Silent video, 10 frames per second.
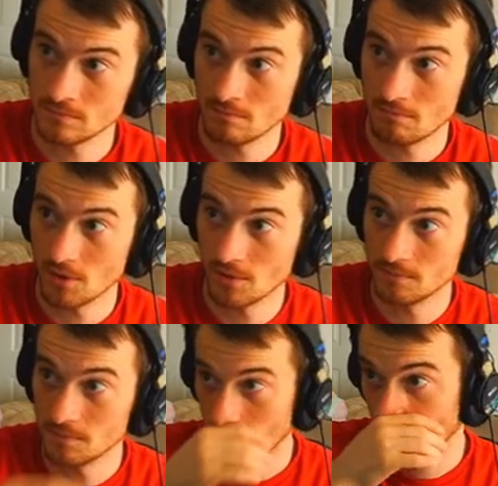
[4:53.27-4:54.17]
Boom.
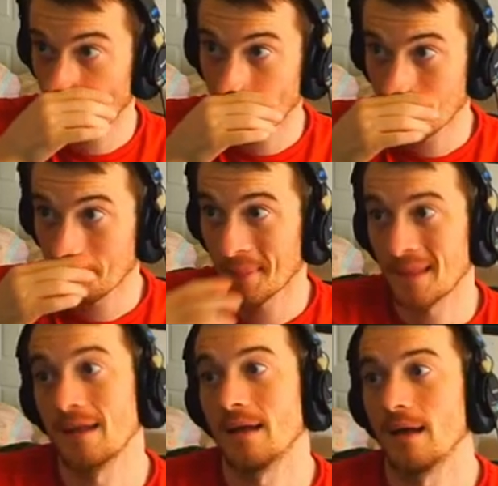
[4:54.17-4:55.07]

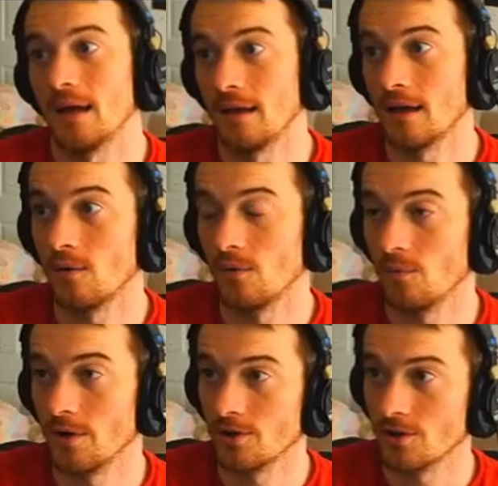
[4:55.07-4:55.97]
And now what
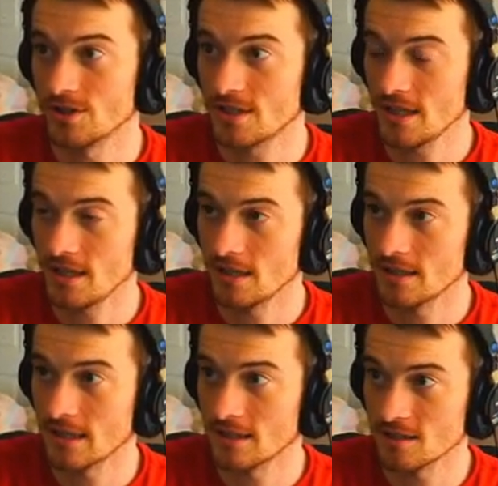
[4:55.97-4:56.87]
you're going to see is
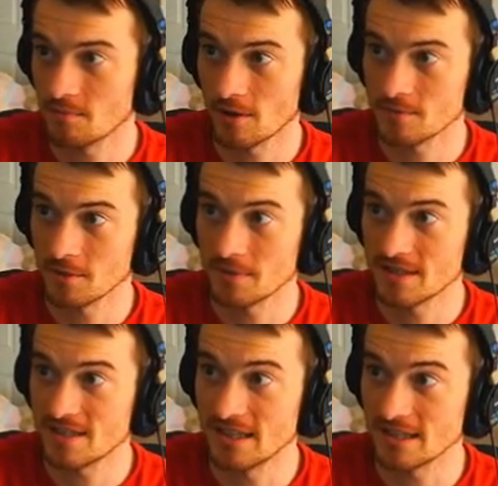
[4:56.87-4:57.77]
that this pops up as
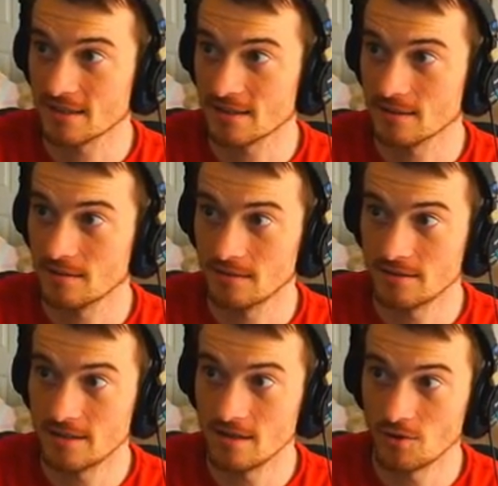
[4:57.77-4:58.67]
6.
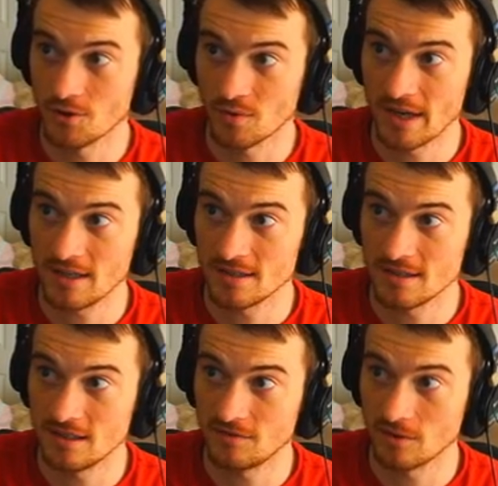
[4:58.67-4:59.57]
The rate is
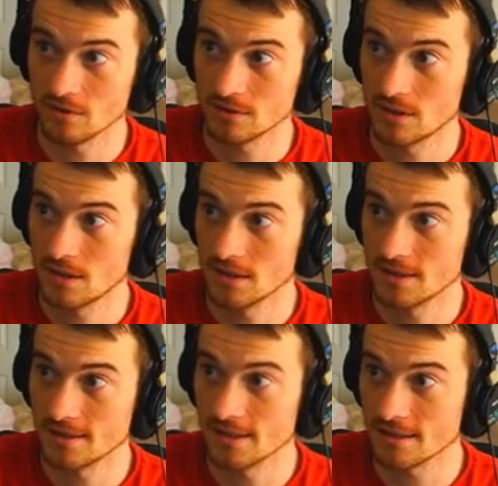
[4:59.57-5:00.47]
default is
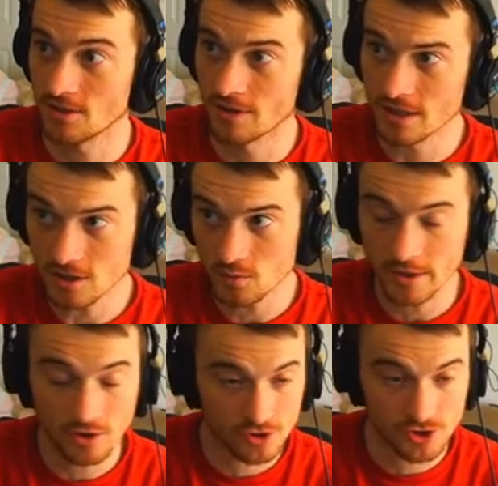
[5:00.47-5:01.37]
6. So this is what
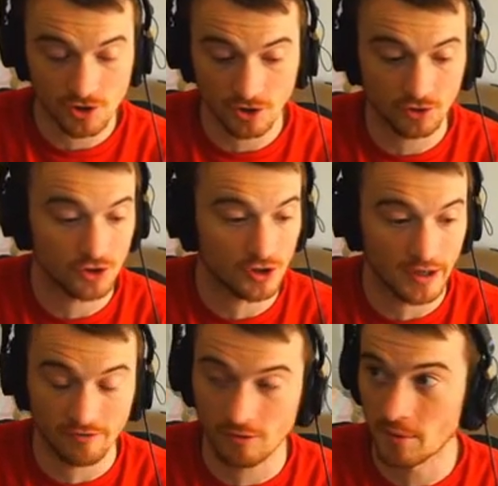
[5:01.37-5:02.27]
yours is going to look like
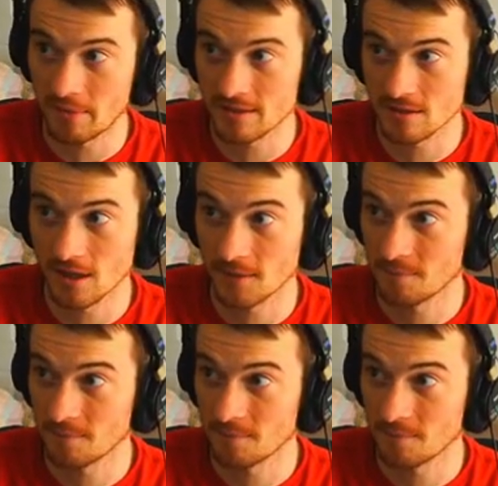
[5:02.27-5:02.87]
from the baseline.